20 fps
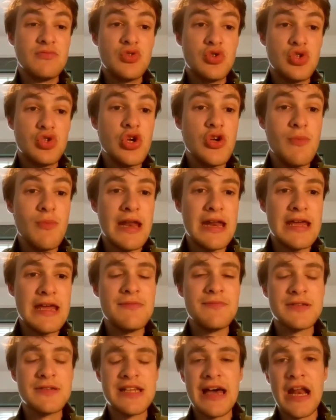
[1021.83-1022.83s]
too
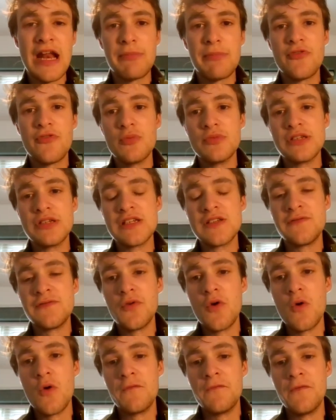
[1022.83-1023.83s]
many stand-up performances for